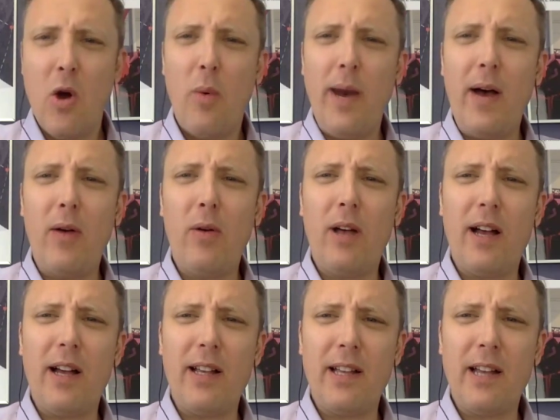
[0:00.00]
Well,
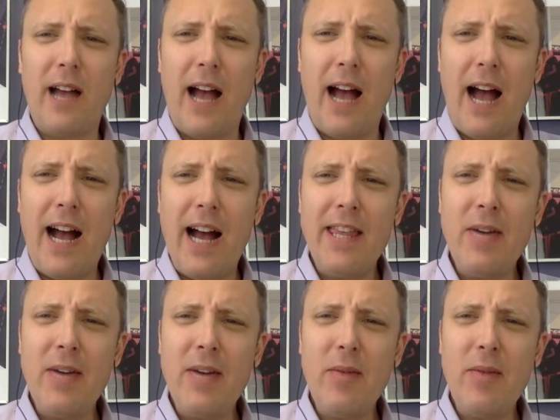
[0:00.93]
I
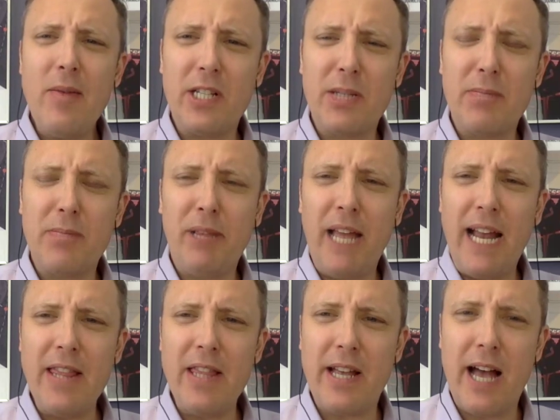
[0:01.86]
think we should
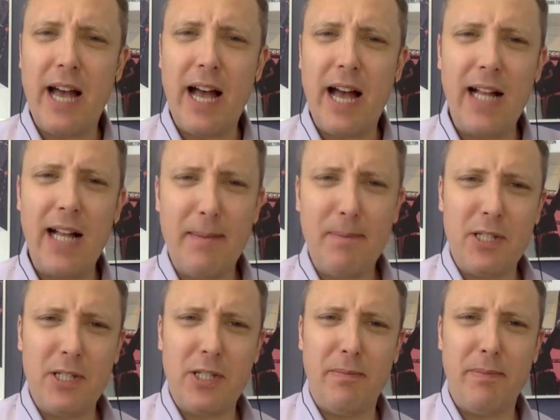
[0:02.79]
explain the
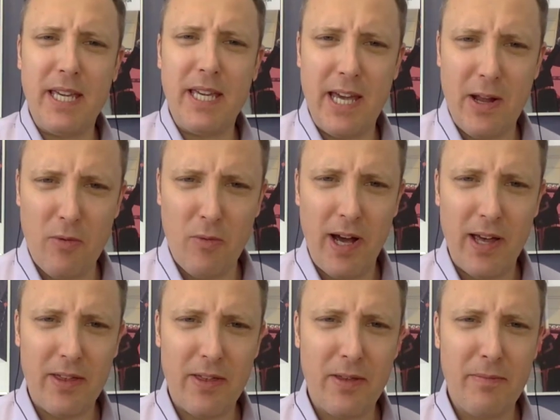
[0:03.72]
concept to begin
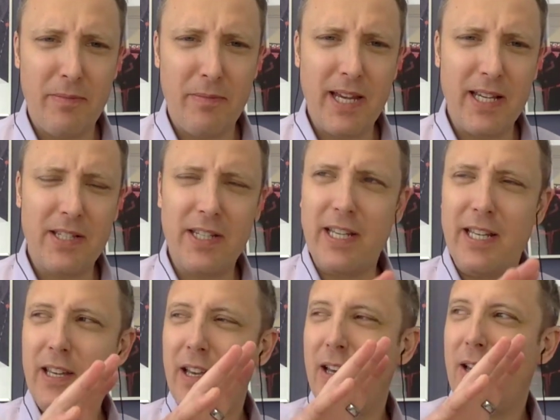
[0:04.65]
with, because
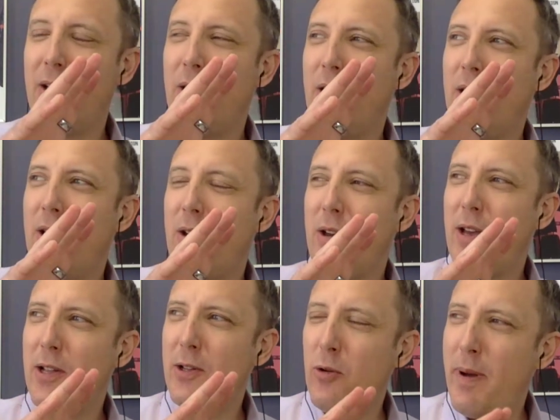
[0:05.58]

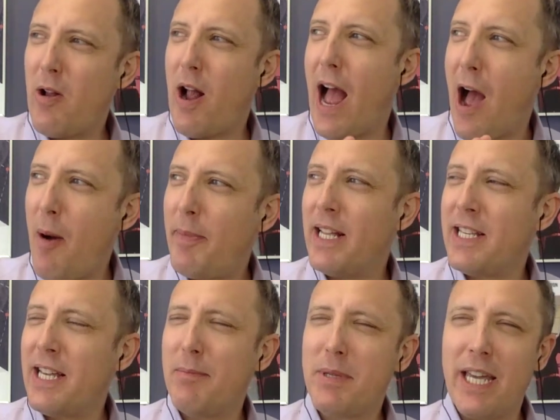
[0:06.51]
no matter how
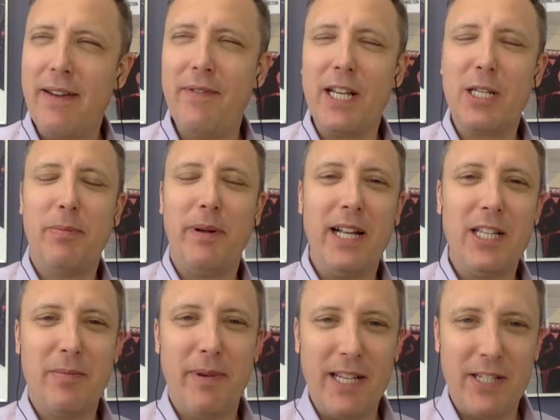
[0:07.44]
many times I even explain
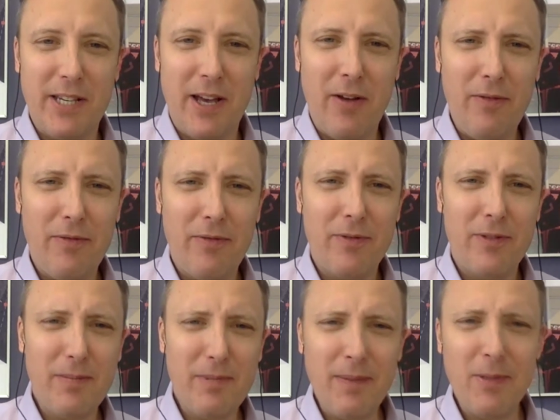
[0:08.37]
it to myself,
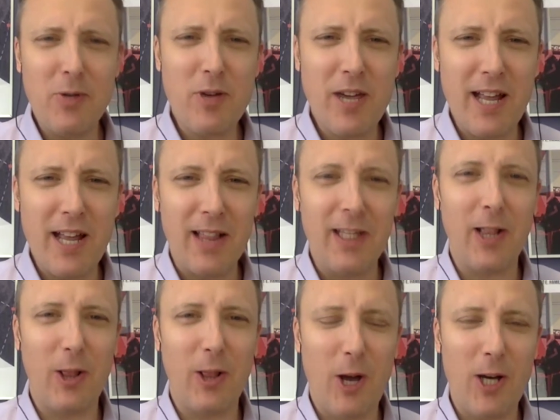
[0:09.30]
sometimes you can get a
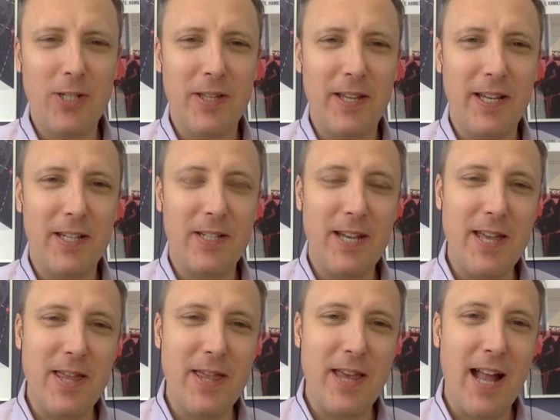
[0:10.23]
little lost in this,
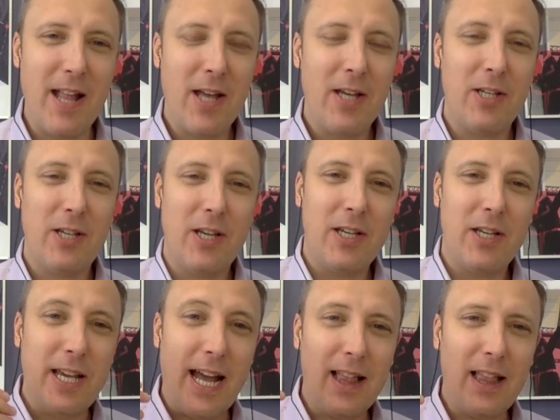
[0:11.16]
in that
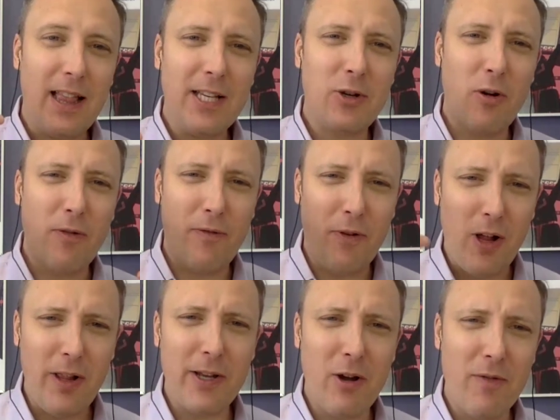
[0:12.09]
satellites are
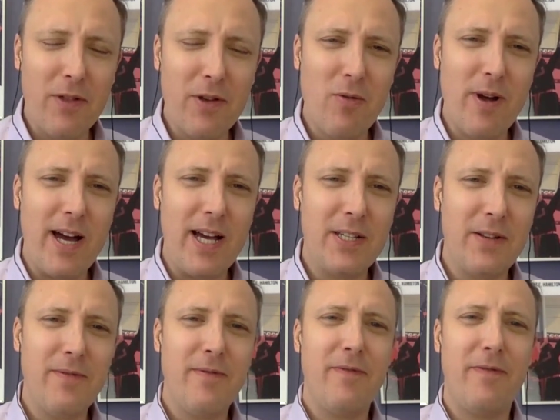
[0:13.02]
falling over the
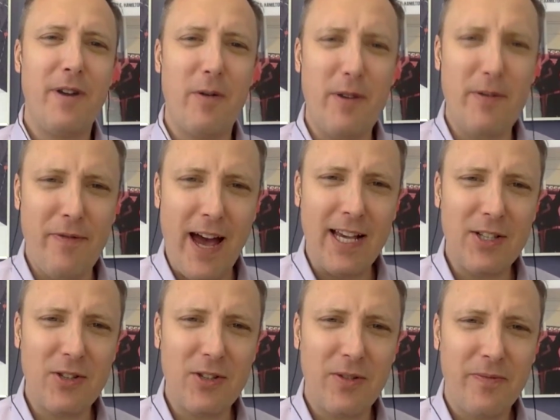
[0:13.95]
horizon very
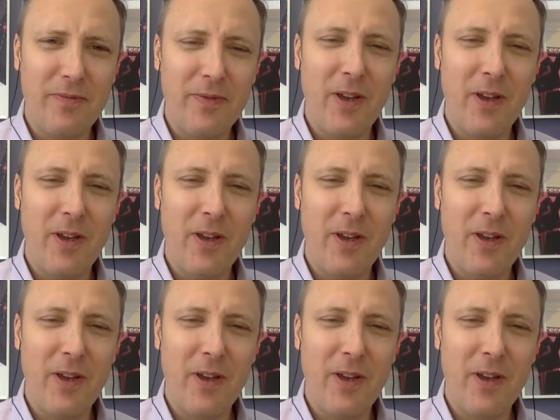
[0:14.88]
fast.